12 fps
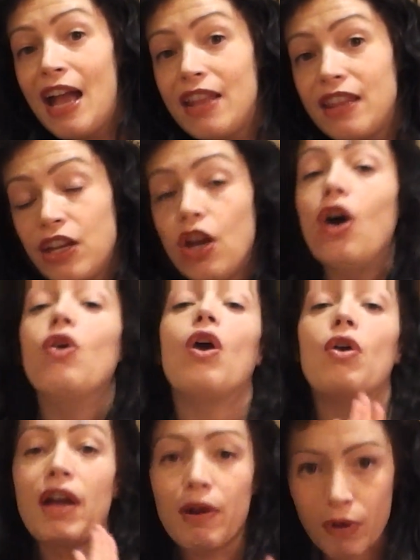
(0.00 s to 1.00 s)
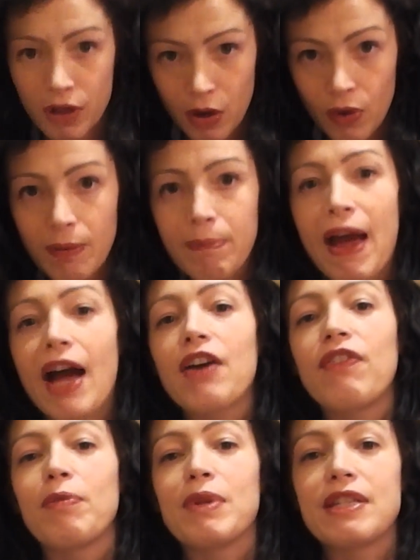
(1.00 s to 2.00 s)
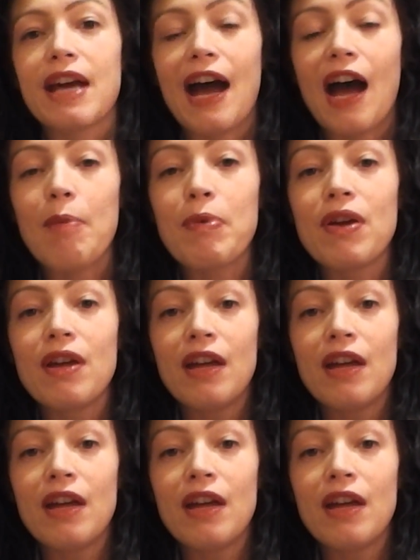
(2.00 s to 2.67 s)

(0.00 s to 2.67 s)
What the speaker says: and they know, okay, we're going back from the top.